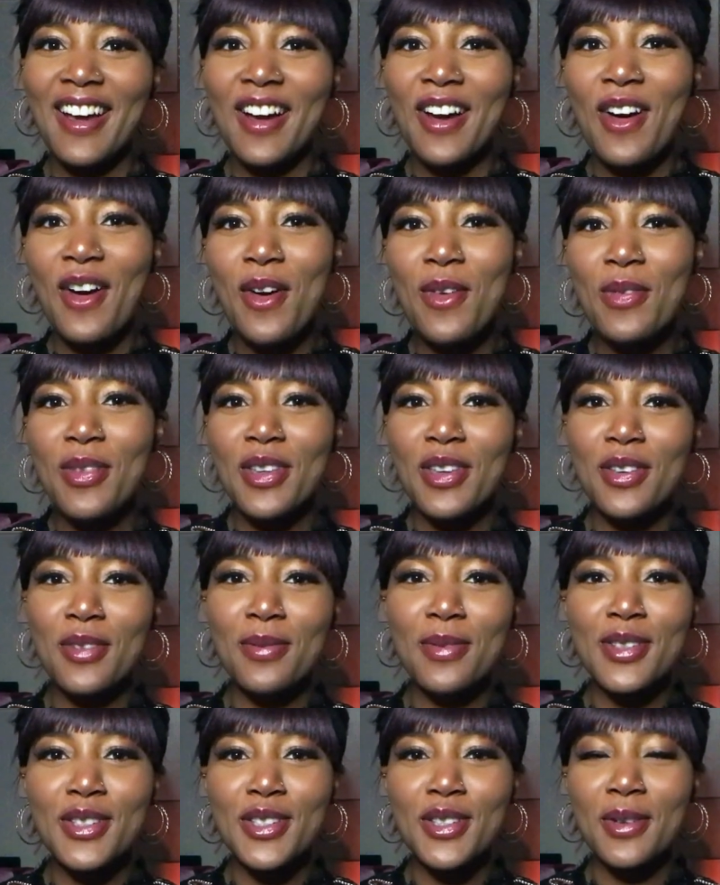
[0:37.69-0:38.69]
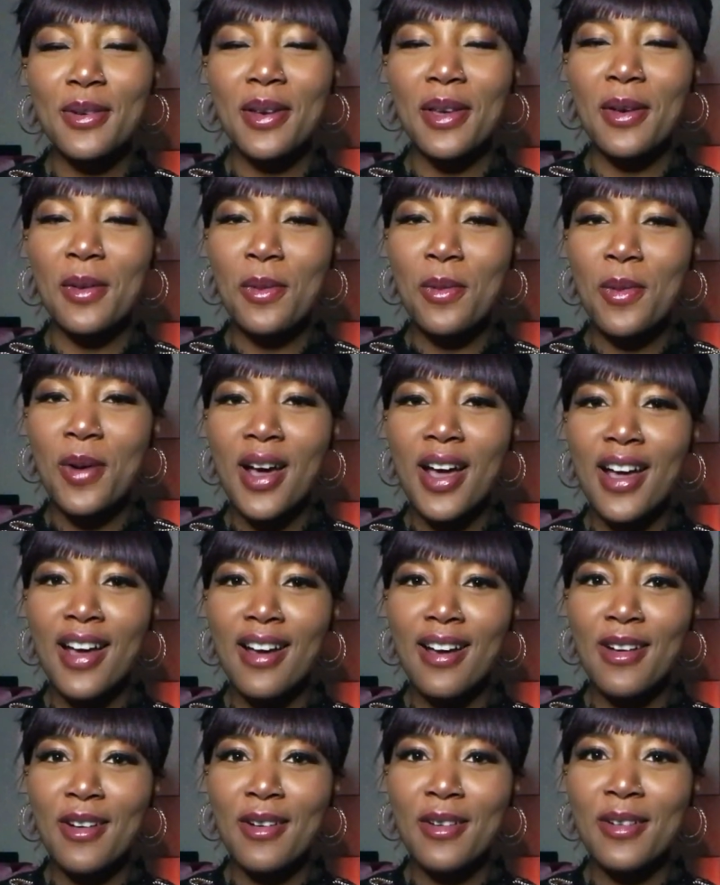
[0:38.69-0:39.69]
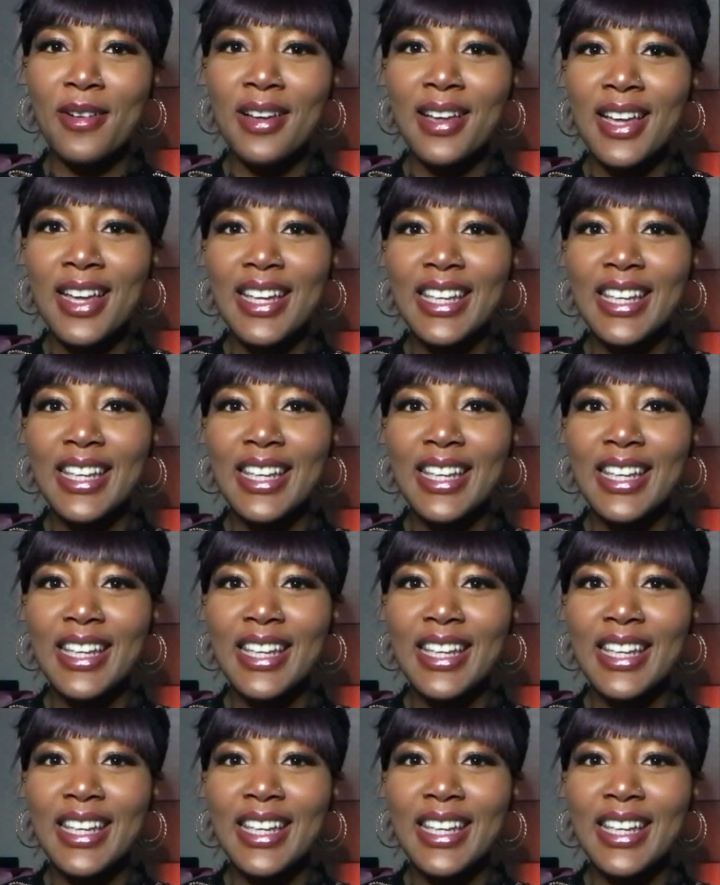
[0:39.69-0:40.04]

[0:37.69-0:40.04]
I hope that you've been doing well,